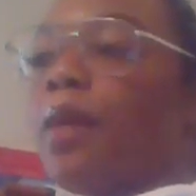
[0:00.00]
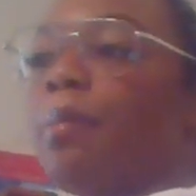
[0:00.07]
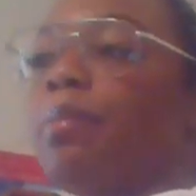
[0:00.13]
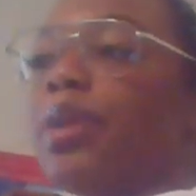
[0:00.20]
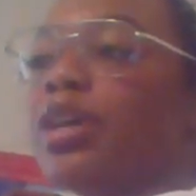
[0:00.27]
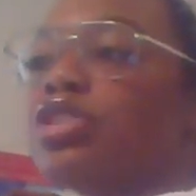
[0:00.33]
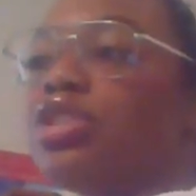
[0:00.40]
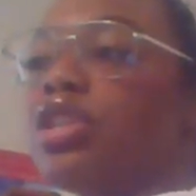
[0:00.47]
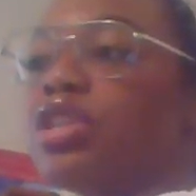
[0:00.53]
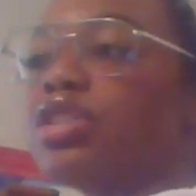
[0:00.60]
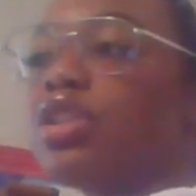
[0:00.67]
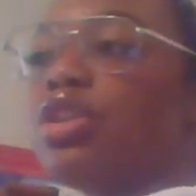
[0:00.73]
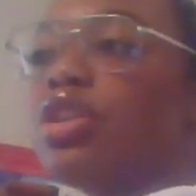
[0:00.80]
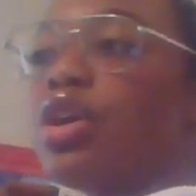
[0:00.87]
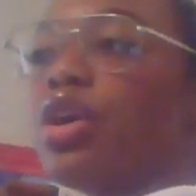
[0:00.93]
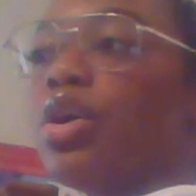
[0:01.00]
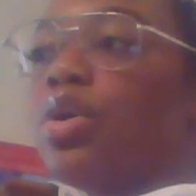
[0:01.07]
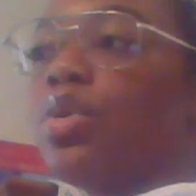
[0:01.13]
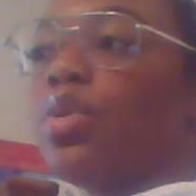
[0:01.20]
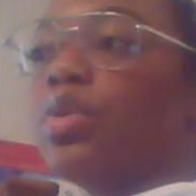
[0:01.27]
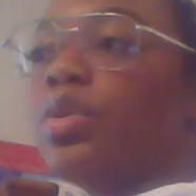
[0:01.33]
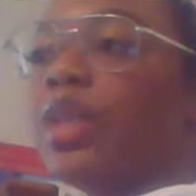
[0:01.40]
but she doesn't
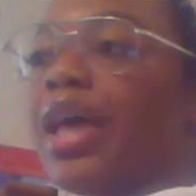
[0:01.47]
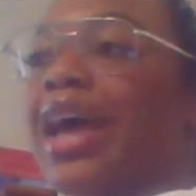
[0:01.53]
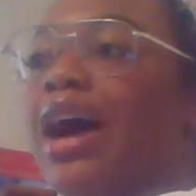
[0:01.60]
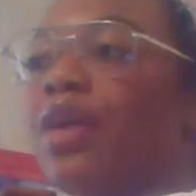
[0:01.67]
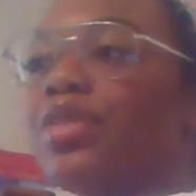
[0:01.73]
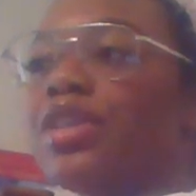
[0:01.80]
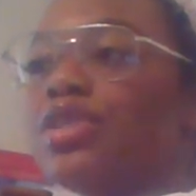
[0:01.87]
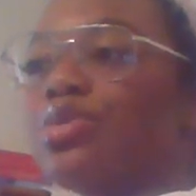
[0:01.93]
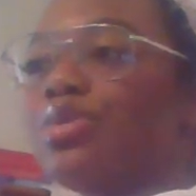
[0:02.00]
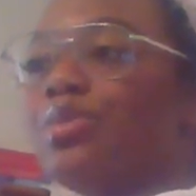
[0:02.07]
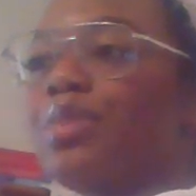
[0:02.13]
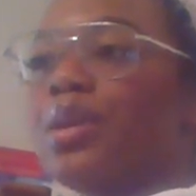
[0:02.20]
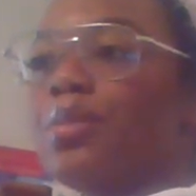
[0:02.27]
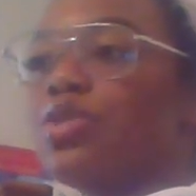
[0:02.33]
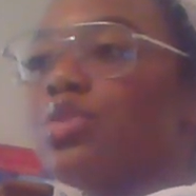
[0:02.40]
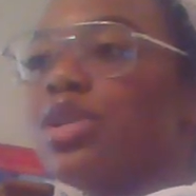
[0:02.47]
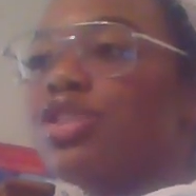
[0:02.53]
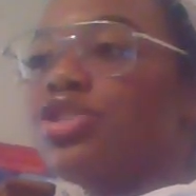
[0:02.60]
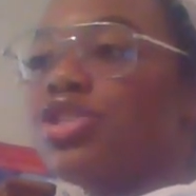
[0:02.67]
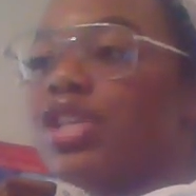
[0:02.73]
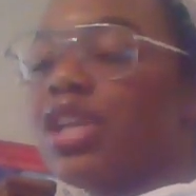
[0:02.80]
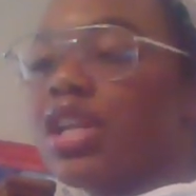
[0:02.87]
know how things would be
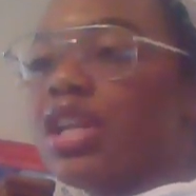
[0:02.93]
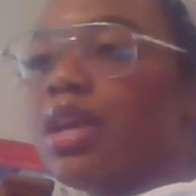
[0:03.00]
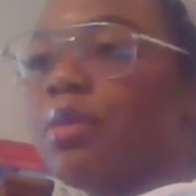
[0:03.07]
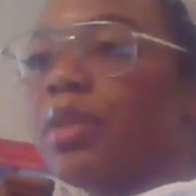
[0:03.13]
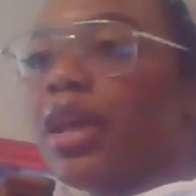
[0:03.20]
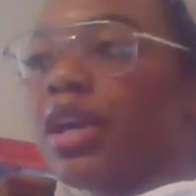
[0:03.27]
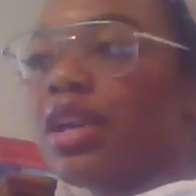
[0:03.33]
between she and him,